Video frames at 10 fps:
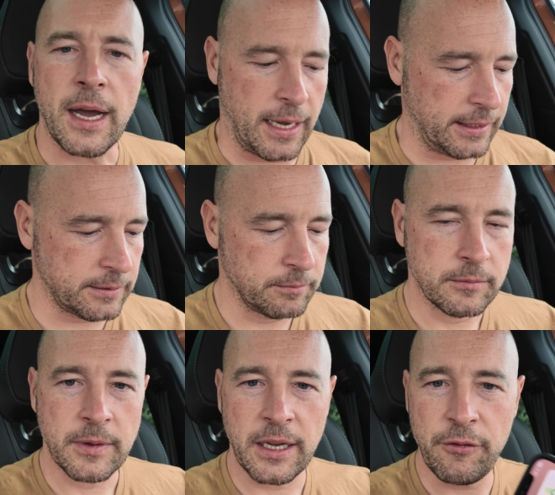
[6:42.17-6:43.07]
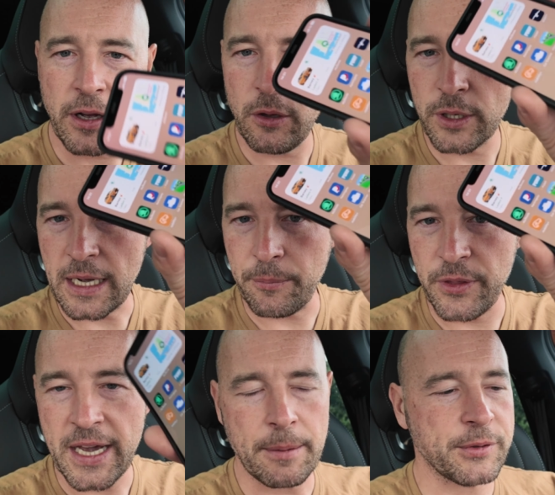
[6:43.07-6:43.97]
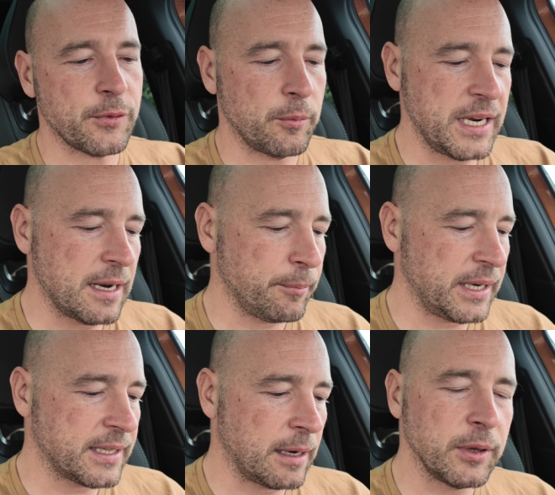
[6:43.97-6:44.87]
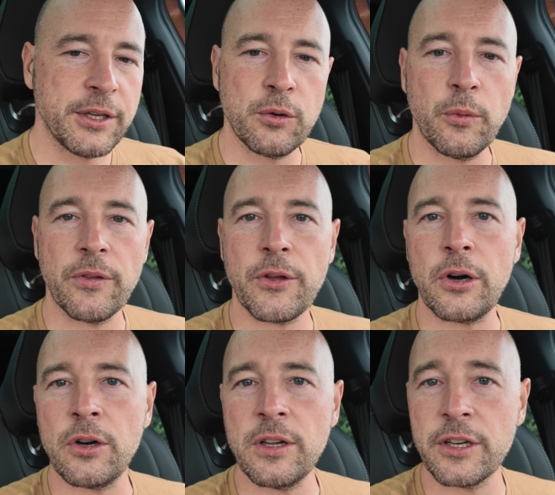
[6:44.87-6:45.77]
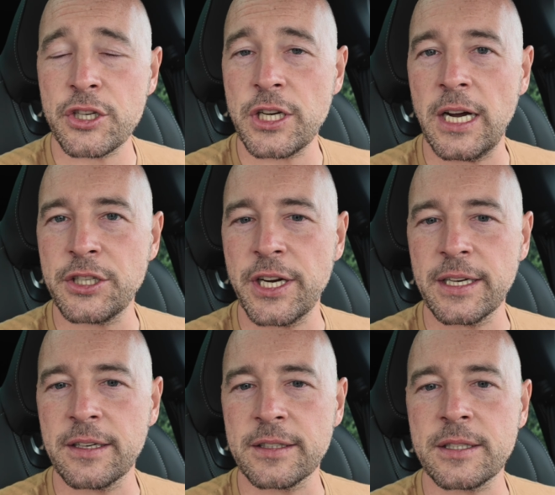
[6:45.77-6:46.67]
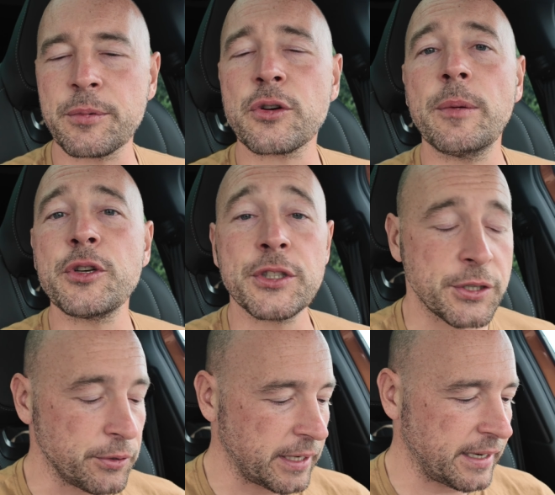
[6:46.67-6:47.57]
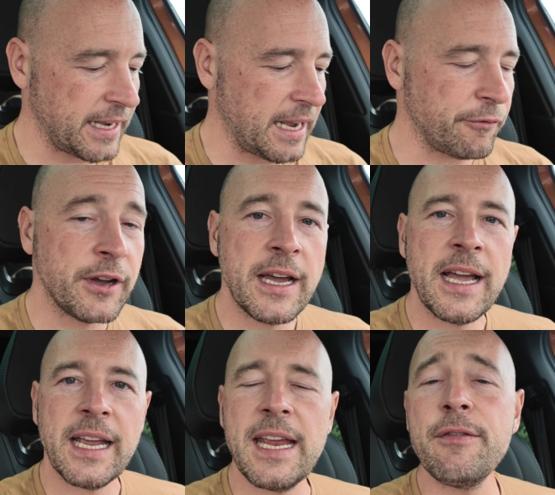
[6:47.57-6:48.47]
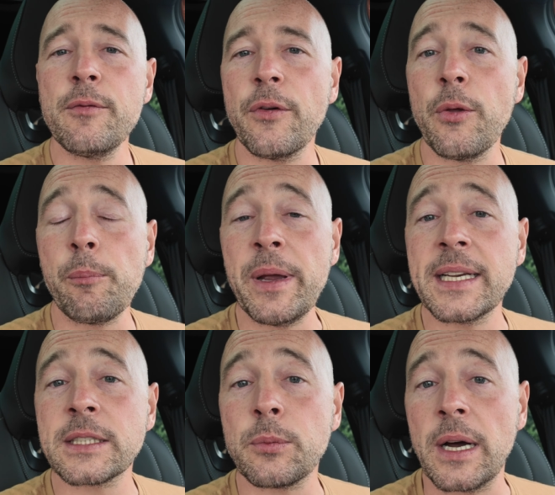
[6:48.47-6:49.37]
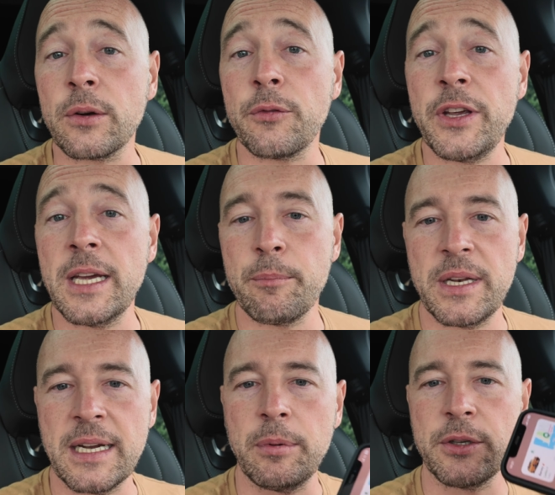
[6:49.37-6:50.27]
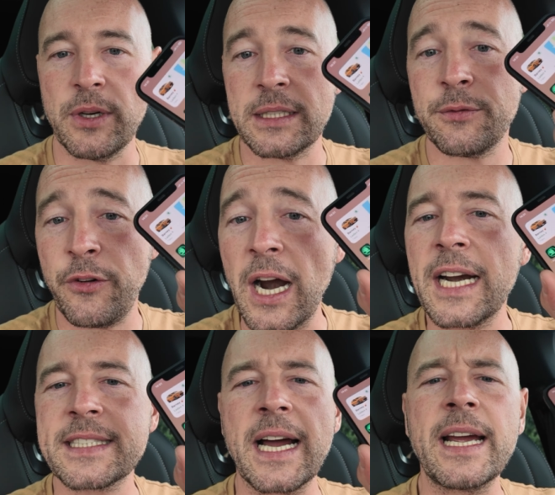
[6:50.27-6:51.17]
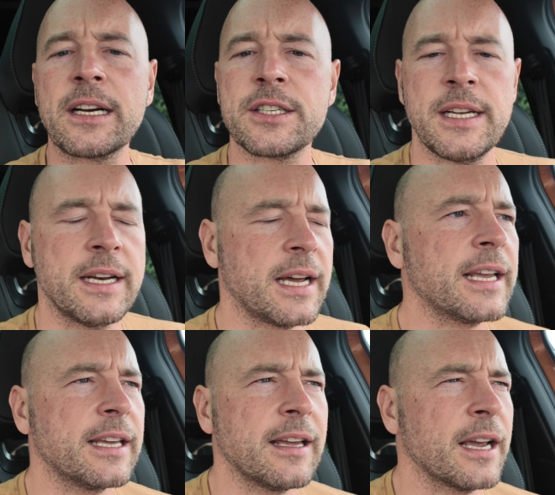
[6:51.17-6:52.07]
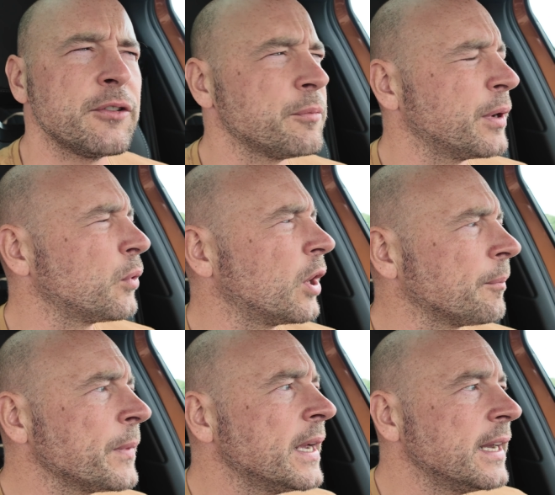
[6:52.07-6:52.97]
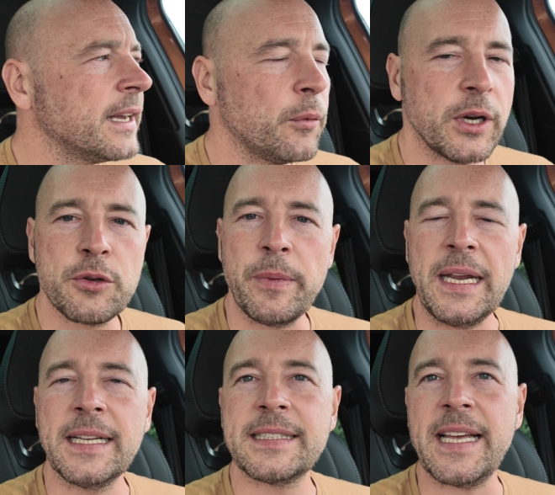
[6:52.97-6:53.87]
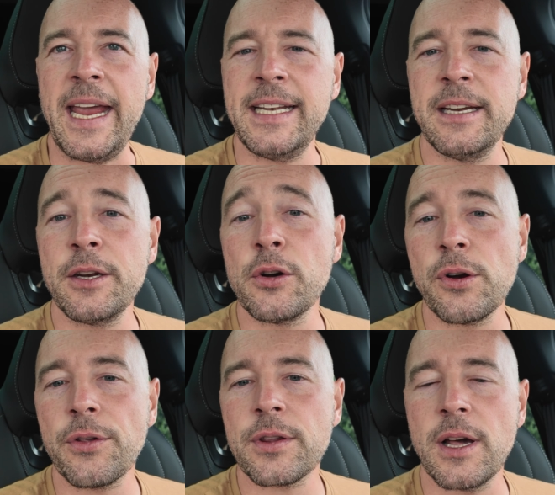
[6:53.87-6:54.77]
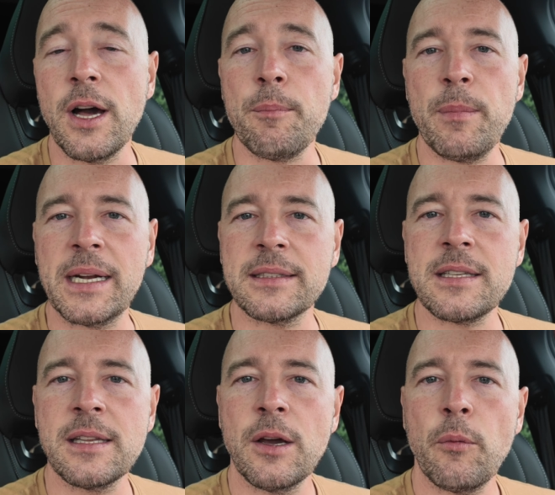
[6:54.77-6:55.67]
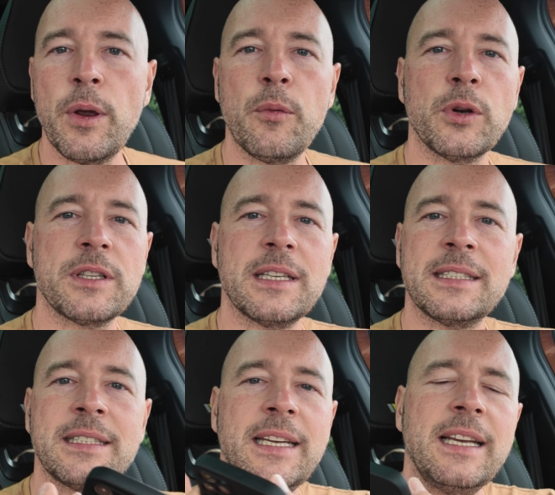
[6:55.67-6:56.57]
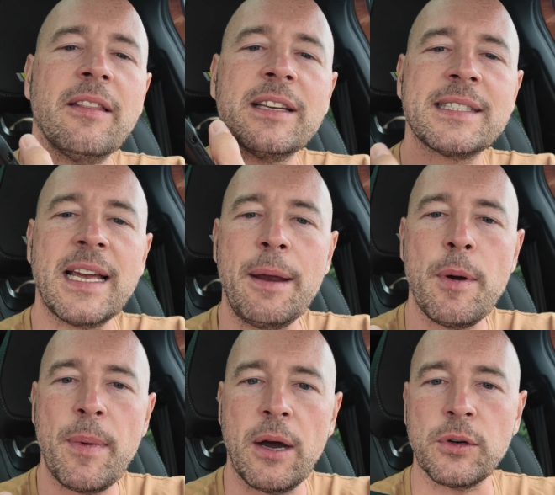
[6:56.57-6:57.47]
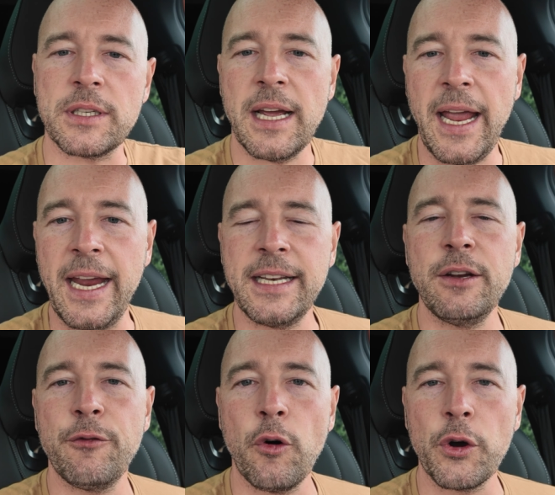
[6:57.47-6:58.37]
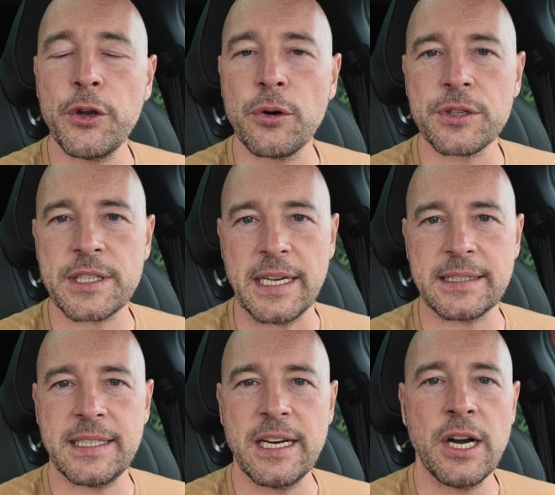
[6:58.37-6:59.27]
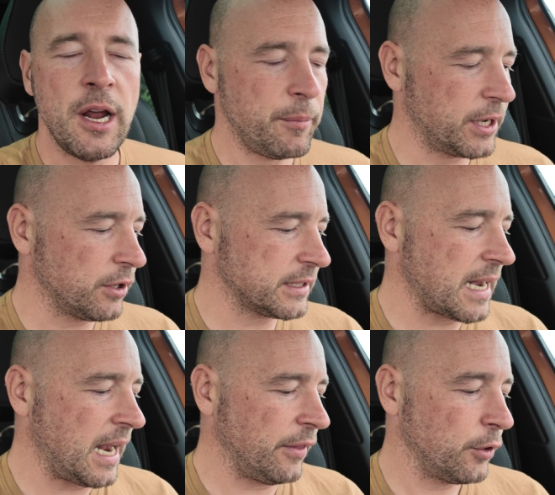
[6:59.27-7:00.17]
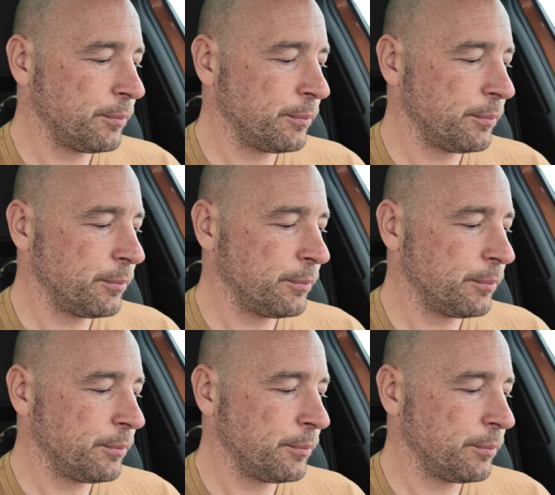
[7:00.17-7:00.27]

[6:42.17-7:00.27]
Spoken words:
And if I look up the apps from EnBW with all the charging subscriptions you can have, even with the biggest one of EnBW, as far as I understand, I could be wrong, which means 18 euros a month, we would see the same amount, 84 euro cents here, because other